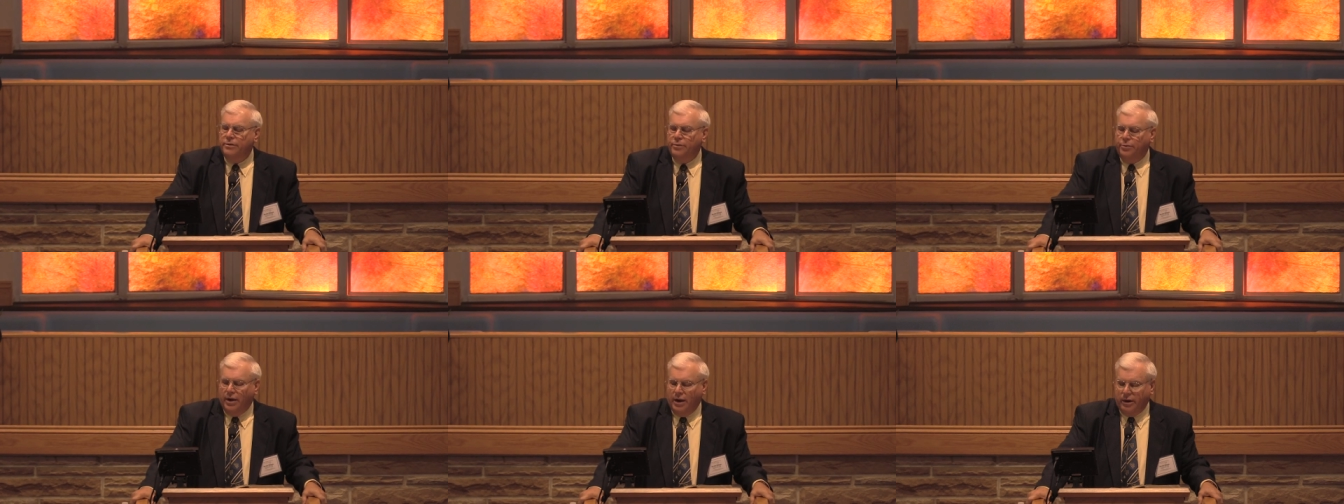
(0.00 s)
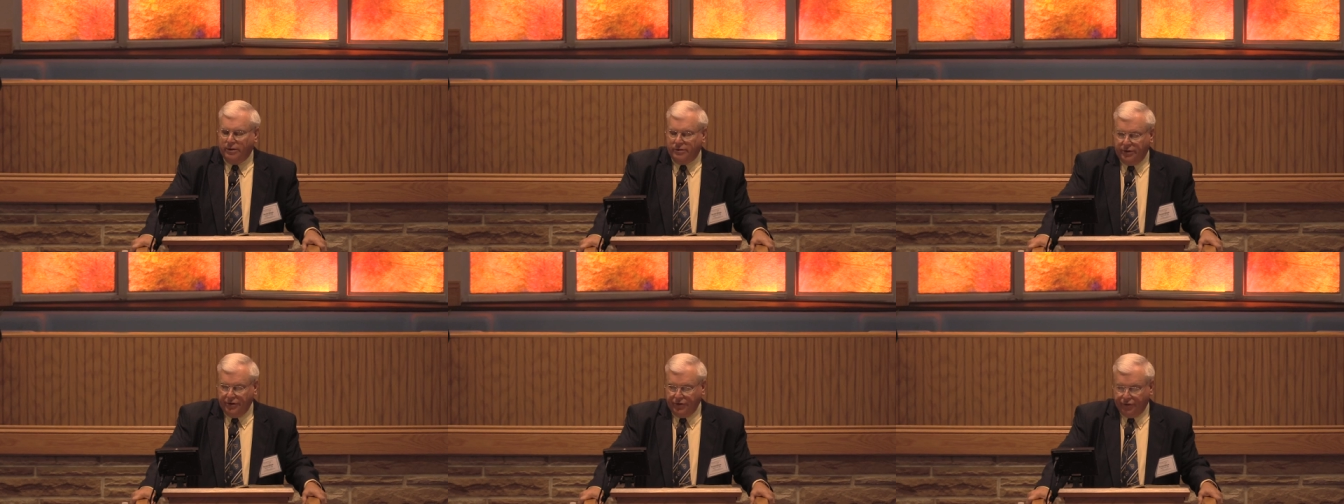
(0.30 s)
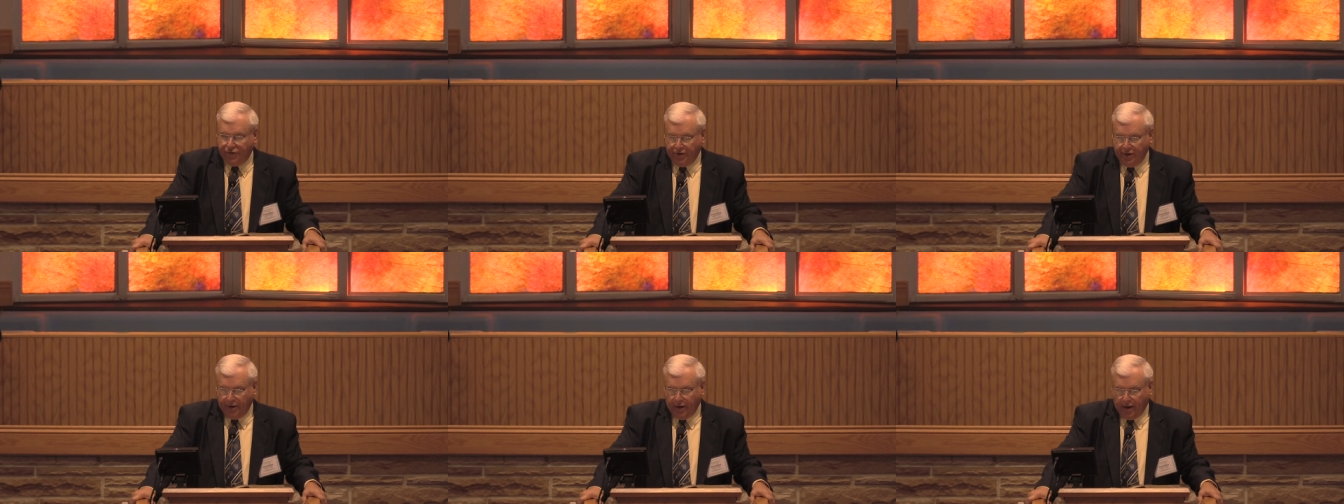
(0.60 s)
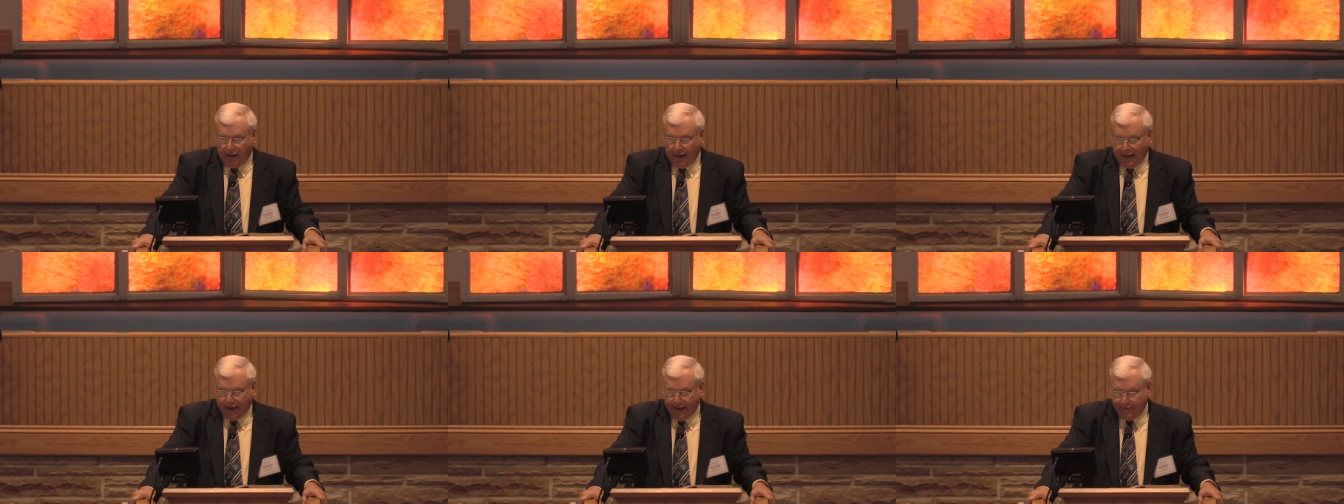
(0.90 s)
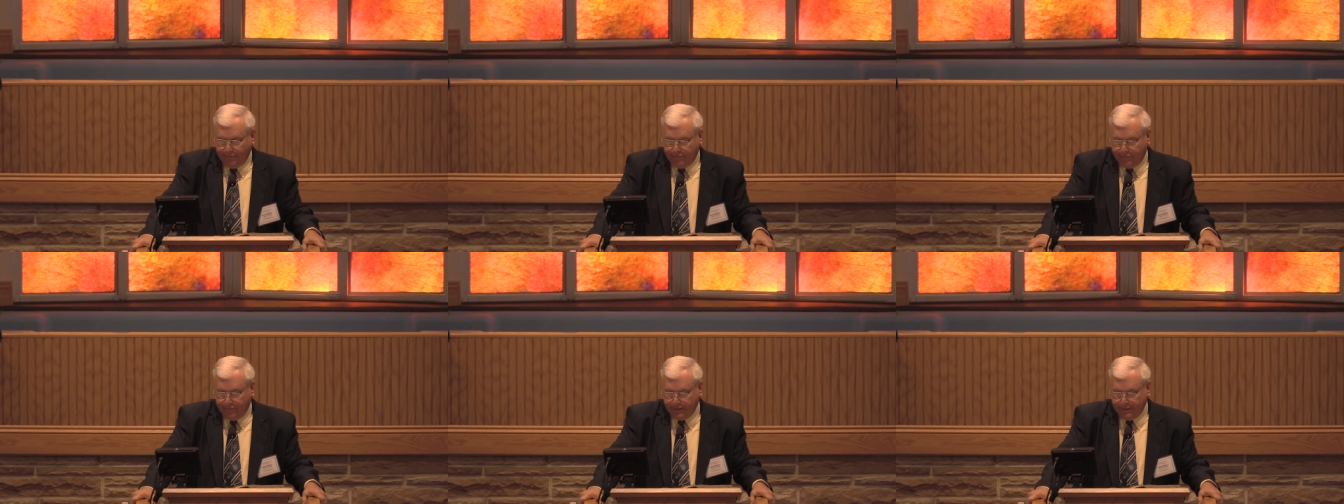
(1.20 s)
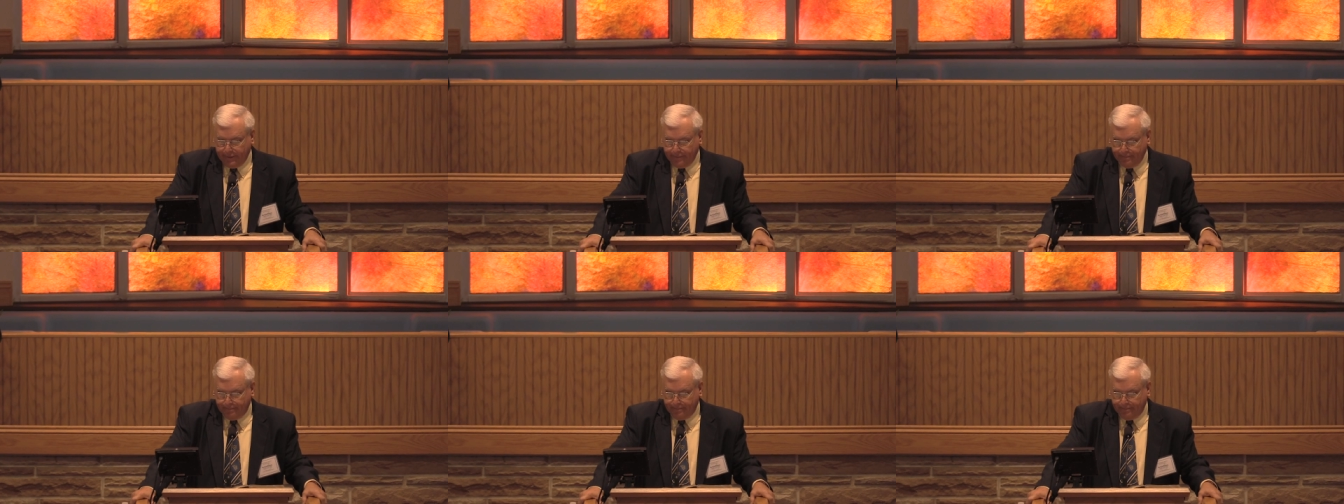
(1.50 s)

to our Christian lives.